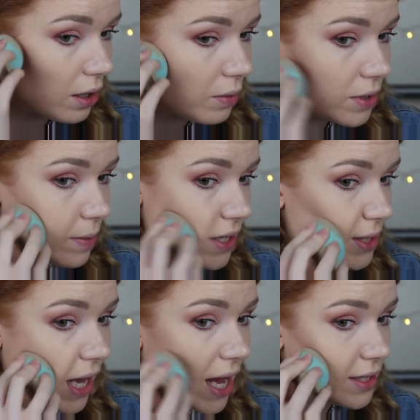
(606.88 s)
I was a bit
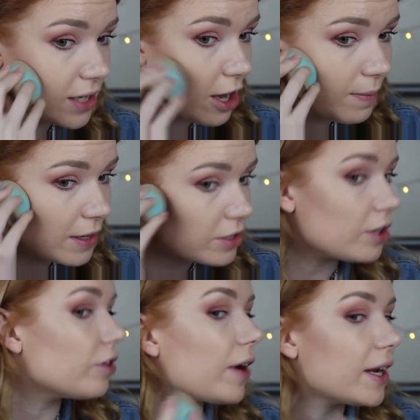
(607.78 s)
scared to go a bit
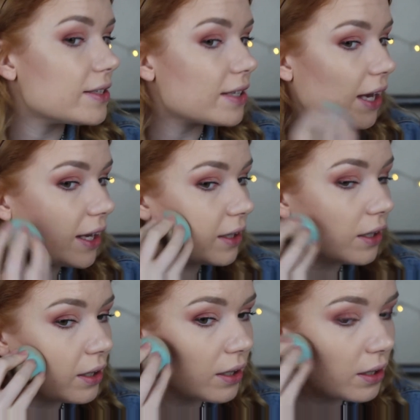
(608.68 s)
too crazy
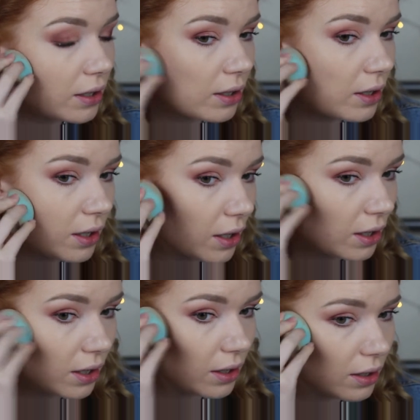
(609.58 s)

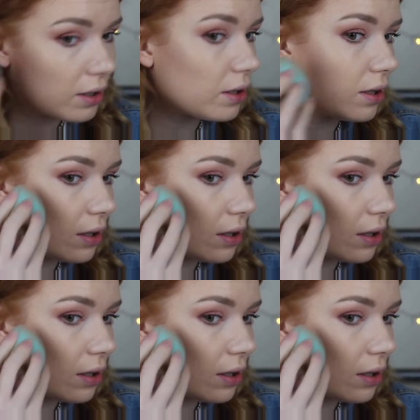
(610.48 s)
and